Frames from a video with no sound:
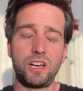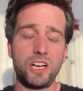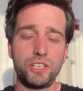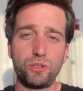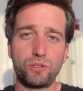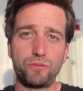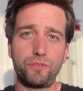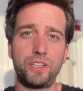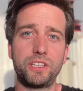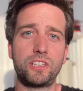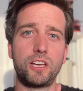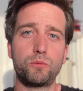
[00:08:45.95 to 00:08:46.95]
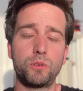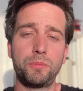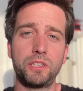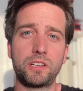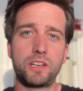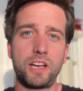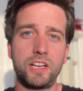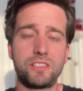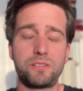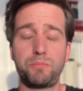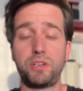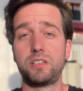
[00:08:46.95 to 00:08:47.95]
I don't think that will be the
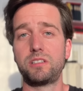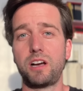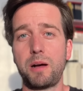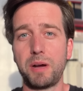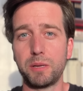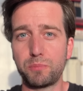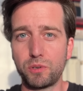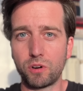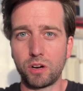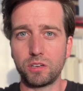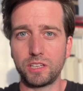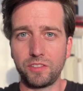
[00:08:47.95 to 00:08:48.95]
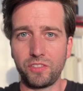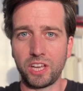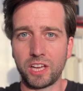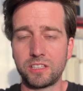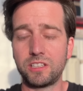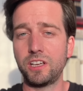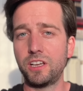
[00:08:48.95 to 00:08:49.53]
case, but I might be wrong in the end.